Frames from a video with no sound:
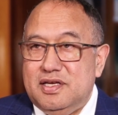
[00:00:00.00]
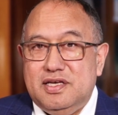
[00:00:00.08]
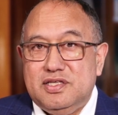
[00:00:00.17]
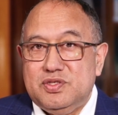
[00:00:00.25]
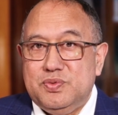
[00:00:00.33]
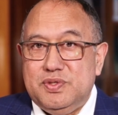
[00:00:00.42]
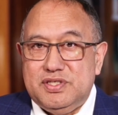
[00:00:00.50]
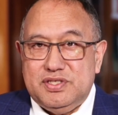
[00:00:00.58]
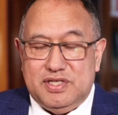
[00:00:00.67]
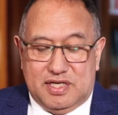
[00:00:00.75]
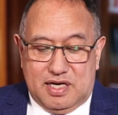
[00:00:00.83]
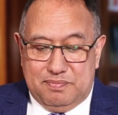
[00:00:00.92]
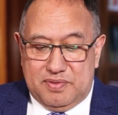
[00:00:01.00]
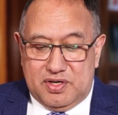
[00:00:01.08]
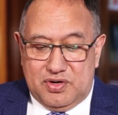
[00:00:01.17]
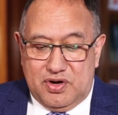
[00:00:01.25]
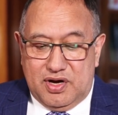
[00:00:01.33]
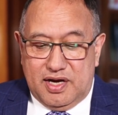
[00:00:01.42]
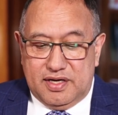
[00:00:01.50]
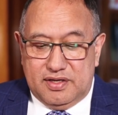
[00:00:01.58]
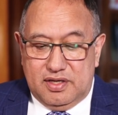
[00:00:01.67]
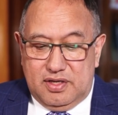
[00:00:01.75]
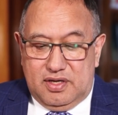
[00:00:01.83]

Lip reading: and it's question number 9,